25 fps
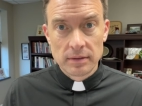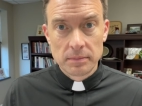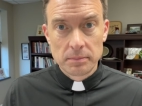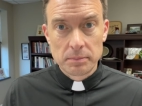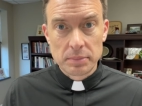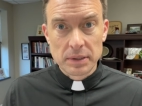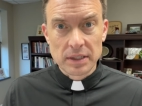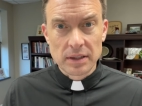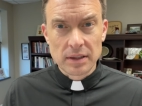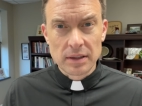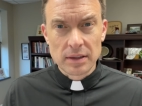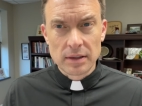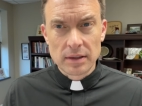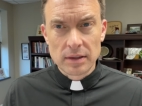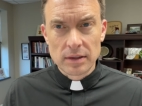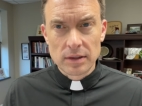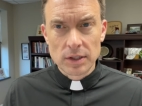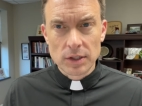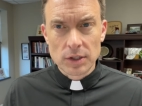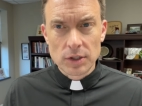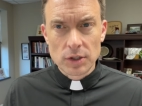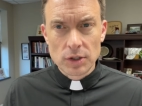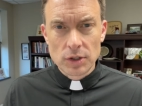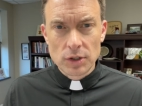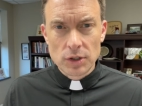But
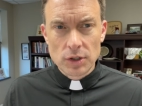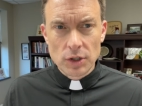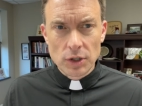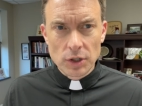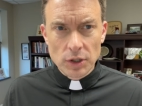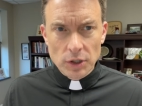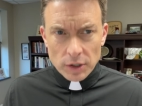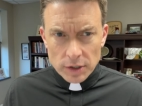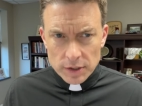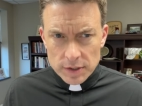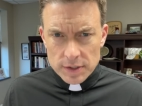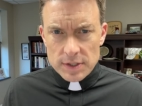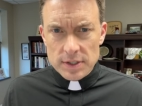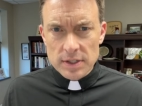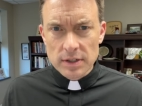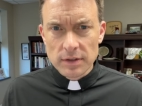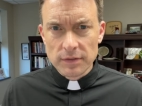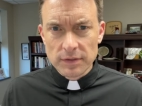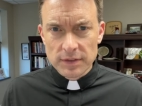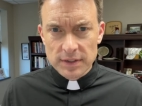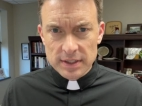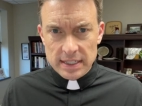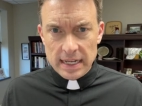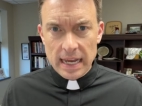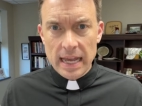the curse
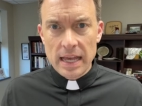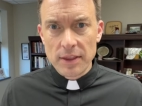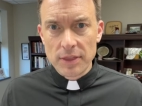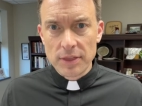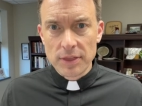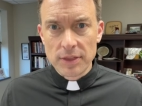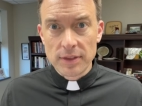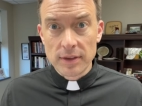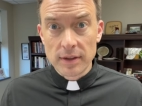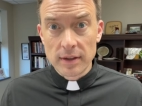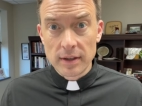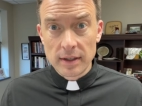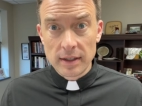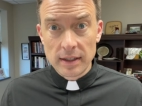of death